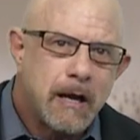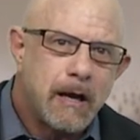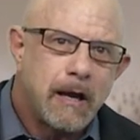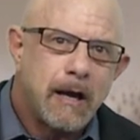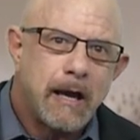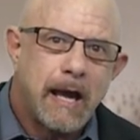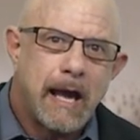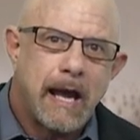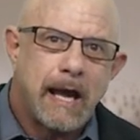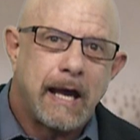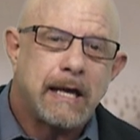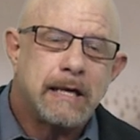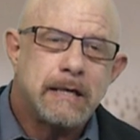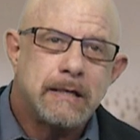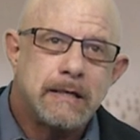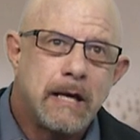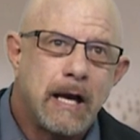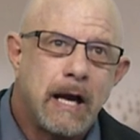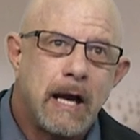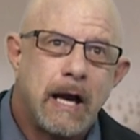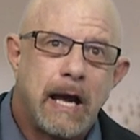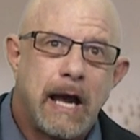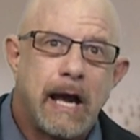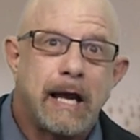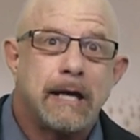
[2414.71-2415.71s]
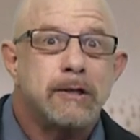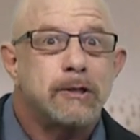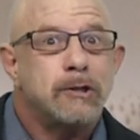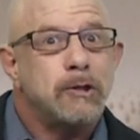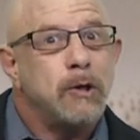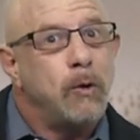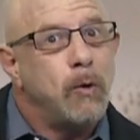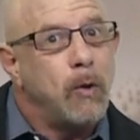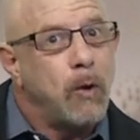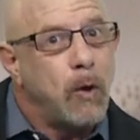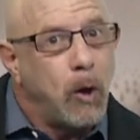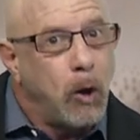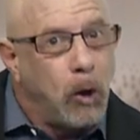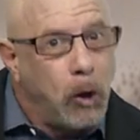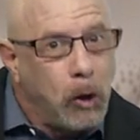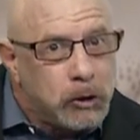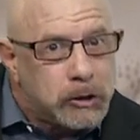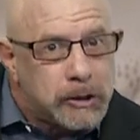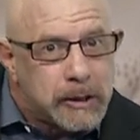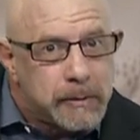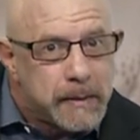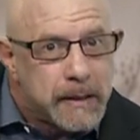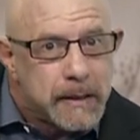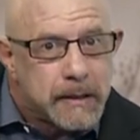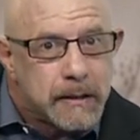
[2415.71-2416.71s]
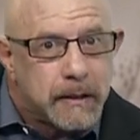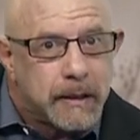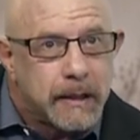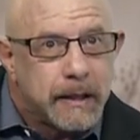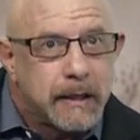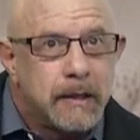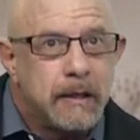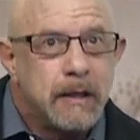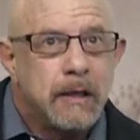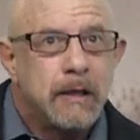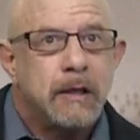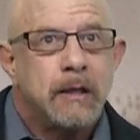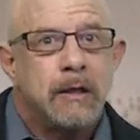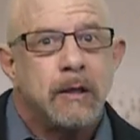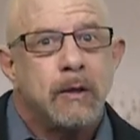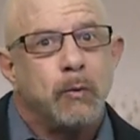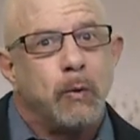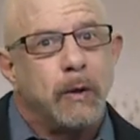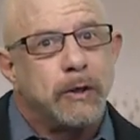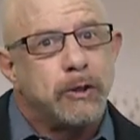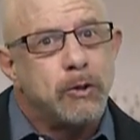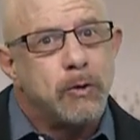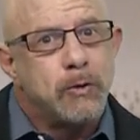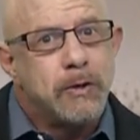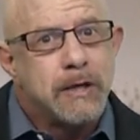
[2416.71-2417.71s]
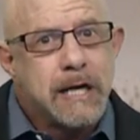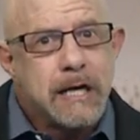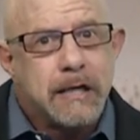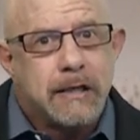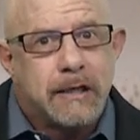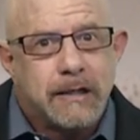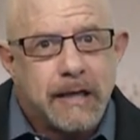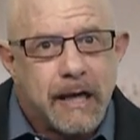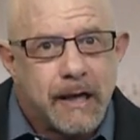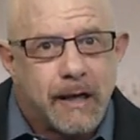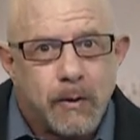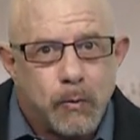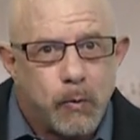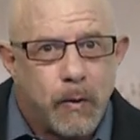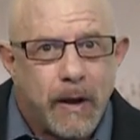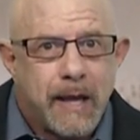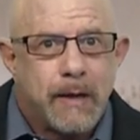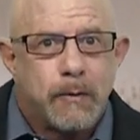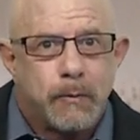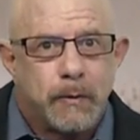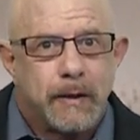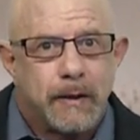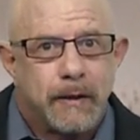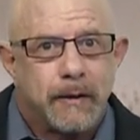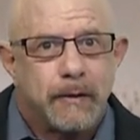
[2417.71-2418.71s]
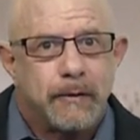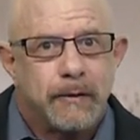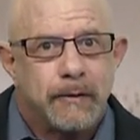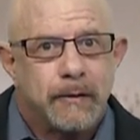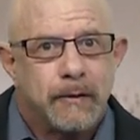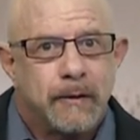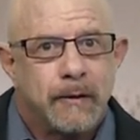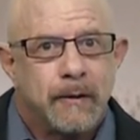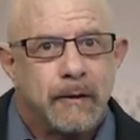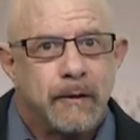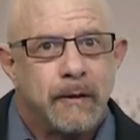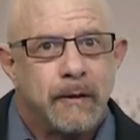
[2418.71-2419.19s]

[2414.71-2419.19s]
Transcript: And so ultimately, what you need to take away with